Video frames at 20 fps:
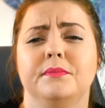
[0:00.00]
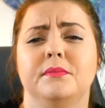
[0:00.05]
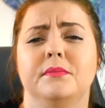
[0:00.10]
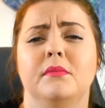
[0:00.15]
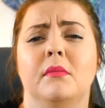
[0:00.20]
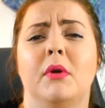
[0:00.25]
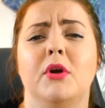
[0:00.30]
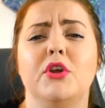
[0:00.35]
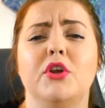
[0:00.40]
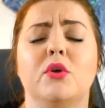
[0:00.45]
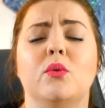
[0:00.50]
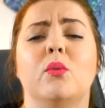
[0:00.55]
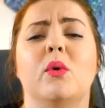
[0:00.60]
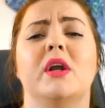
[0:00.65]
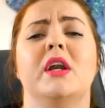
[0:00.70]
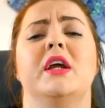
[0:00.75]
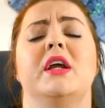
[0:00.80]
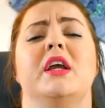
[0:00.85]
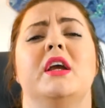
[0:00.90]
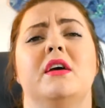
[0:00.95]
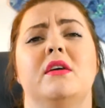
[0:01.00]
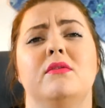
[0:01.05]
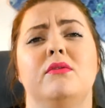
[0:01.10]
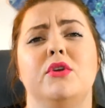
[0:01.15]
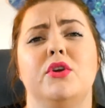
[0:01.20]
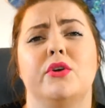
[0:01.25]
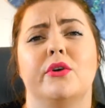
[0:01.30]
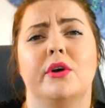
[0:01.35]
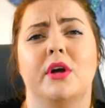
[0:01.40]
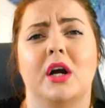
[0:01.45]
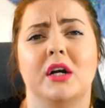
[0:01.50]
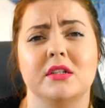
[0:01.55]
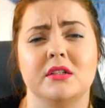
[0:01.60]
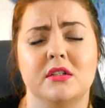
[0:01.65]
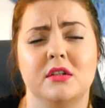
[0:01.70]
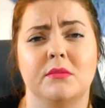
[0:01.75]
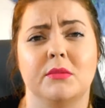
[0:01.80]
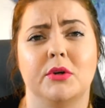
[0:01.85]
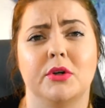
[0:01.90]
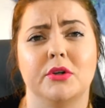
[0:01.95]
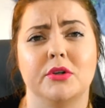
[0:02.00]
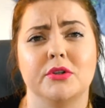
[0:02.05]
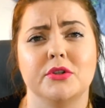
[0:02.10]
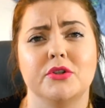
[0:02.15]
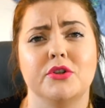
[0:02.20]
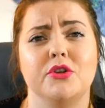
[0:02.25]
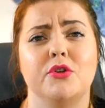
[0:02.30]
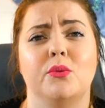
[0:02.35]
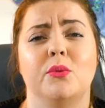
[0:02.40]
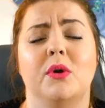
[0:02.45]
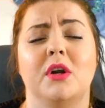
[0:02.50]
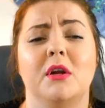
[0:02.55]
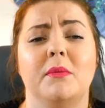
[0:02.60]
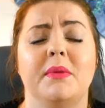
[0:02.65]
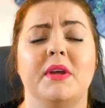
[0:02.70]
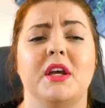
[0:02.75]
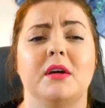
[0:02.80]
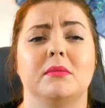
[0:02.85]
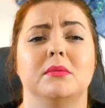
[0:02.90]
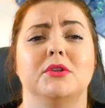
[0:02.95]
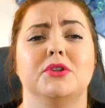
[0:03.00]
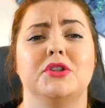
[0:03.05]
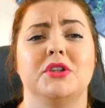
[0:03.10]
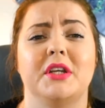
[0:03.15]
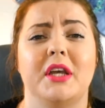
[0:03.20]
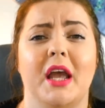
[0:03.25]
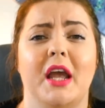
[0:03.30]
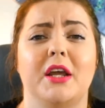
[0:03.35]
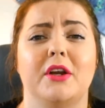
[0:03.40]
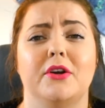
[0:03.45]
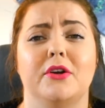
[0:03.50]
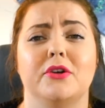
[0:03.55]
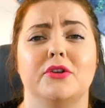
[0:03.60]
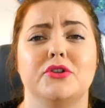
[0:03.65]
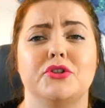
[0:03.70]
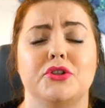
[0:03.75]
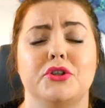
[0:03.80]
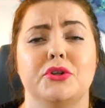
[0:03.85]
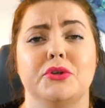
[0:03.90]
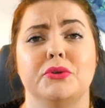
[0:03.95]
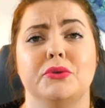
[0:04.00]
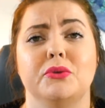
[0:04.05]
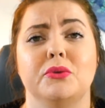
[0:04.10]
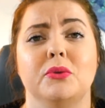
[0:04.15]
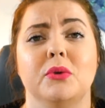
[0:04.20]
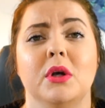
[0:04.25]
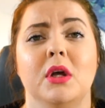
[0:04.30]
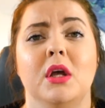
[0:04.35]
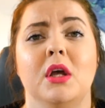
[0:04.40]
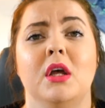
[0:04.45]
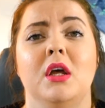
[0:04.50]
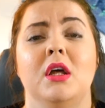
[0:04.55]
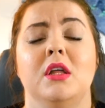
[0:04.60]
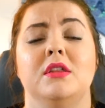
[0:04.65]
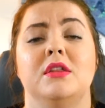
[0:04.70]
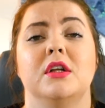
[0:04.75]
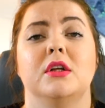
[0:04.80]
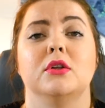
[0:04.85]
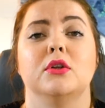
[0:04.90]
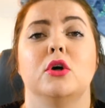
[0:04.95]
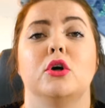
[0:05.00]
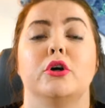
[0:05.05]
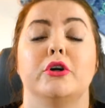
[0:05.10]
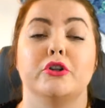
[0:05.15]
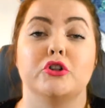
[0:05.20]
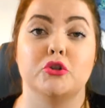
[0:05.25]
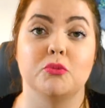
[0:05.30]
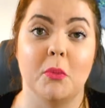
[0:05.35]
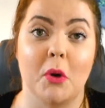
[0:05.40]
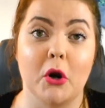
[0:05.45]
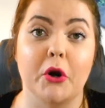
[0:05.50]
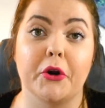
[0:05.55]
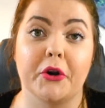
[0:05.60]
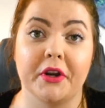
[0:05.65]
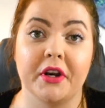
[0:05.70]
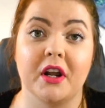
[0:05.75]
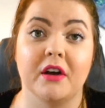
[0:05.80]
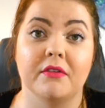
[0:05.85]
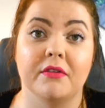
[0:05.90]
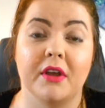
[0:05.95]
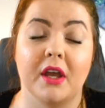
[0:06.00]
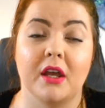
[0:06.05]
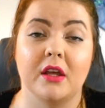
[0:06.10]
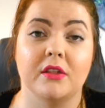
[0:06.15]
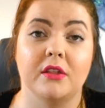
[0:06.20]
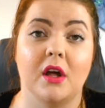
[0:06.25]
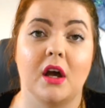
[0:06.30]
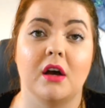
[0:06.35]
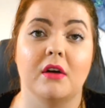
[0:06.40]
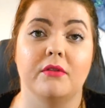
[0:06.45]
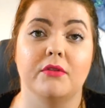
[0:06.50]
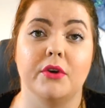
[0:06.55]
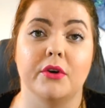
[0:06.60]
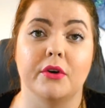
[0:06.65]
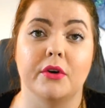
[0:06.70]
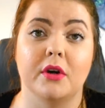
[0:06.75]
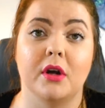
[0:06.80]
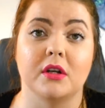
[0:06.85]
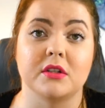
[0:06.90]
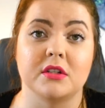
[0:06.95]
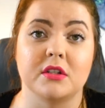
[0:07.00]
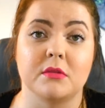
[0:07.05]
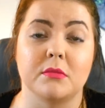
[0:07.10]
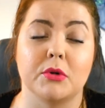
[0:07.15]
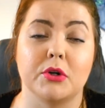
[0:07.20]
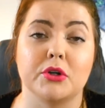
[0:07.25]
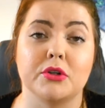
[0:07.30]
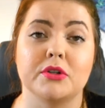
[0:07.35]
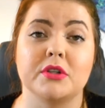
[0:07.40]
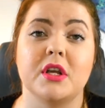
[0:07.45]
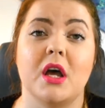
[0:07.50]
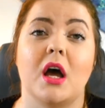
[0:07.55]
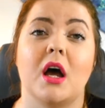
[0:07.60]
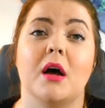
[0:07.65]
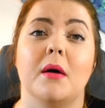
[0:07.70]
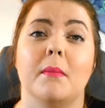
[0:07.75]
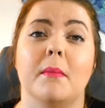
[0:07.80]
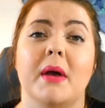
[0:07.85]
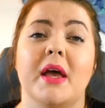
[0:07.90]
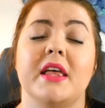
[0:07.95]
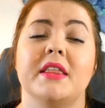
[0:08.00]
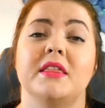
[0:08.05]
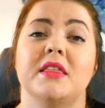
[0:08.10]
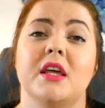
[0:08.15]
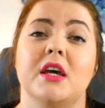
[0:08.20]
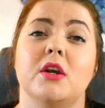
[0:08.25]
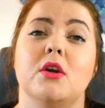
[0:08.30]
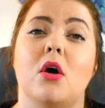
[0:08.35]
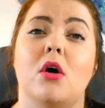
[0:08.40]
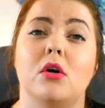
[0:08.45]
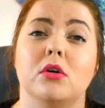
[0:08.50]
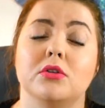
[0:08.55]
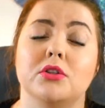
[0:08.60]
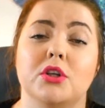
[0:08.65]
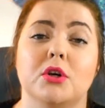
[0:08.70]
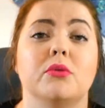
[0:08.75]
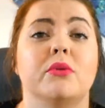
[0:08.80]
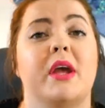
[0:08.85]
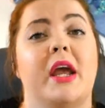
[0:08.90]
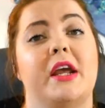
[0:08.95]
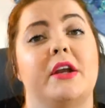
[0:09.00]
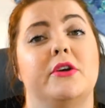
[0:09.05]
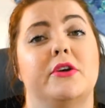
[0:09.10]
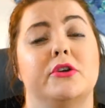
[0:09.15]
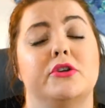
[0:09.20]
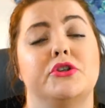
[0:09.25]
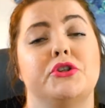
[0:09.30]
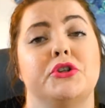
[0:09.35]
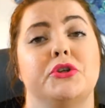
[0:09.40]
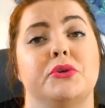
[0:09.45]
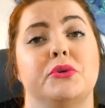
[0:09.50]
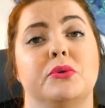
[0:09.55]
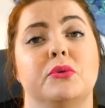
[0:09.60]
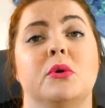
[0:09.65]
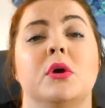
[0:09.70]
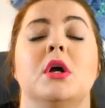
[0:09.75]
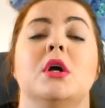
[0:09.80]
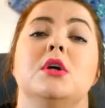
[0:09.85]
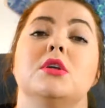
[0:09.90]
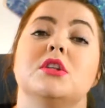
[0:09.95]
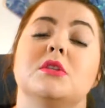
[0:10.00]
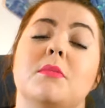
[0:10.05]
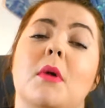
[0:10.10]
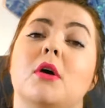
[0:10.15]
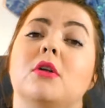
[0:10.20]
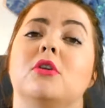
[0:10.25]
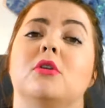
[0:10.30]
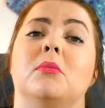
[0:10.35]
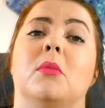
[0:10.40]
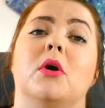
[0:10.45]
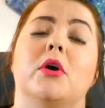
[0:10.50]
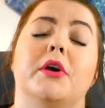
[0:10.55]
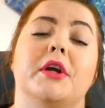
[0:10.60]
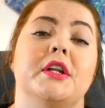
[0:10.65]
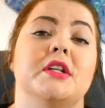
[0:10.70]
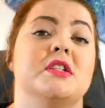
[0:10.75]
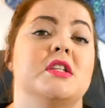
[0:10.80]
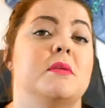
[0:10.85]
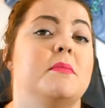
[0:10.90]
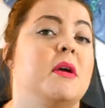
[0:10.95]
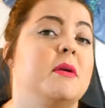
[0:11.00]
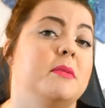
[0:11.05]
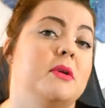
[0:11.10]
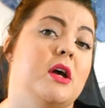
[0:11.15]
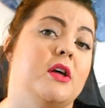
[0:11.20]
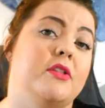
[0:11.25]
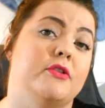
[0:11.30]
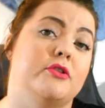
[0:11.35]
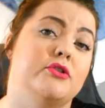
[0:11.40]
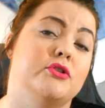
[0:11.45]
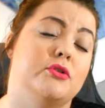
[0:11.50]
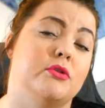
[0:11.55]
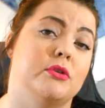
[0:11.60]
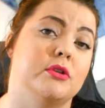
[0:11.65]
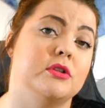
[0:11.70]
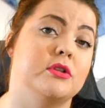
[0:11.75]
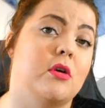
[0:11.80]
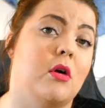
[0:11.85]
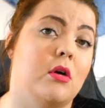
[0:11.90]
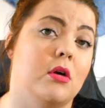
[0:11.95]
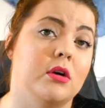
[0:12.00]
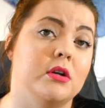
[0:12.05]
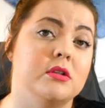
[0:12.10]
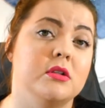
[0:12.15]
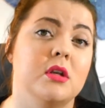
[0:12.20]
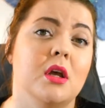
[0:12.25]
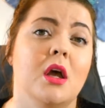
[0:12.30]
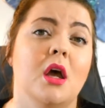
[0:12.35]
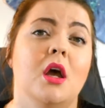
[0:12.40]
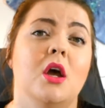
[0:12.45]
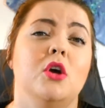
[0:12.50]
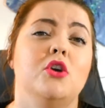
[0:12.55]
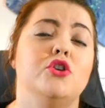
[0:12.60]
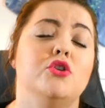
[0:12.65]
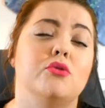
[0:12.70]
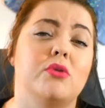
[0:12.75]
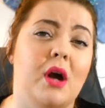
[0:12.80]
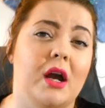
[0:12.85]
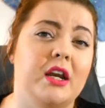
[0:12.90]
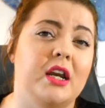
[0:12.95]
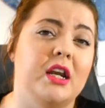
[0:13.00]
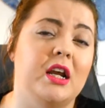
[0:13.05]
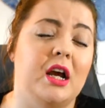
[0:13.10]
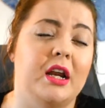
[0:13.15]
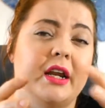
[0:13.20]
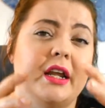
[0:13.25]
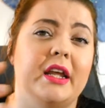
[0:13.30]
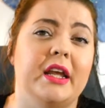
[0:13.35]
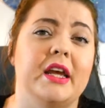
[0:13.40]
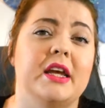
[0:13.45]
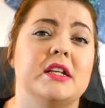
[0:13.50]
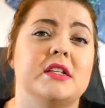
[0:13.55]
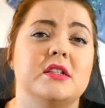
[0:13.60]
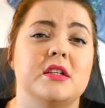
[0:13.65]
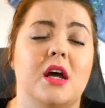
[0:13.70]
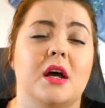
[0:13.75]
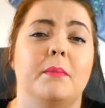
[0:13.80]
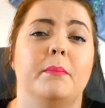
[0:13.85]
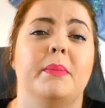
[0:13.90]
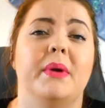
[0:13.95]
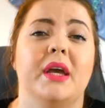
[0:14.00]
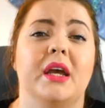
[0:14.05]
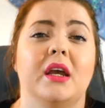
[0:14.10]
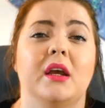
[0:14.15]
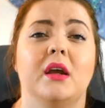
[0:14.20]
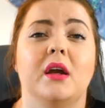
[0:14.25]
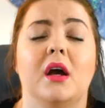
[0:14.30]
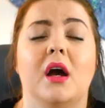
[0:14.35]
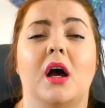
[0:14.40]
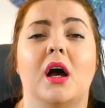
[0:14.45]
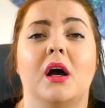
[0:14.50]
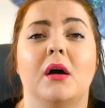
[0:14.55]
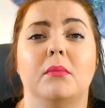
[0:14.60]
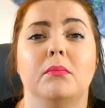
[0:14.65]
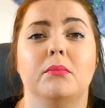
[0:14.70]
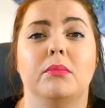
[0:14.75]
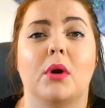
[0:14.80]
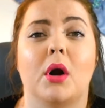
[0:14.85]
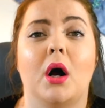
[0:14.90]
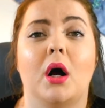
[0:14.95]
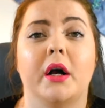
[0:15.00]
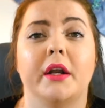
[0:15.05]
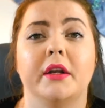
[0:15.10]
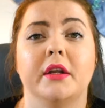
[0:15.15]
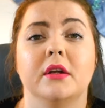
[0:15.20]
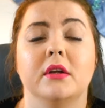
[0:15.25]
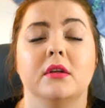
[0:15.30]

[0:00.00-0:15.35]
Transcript: But you want to give your customers, you want to be able to cater to the large market of your customers, and then also cater to smaller markets that maybe other stores aren't. You kind of got to get a big, broad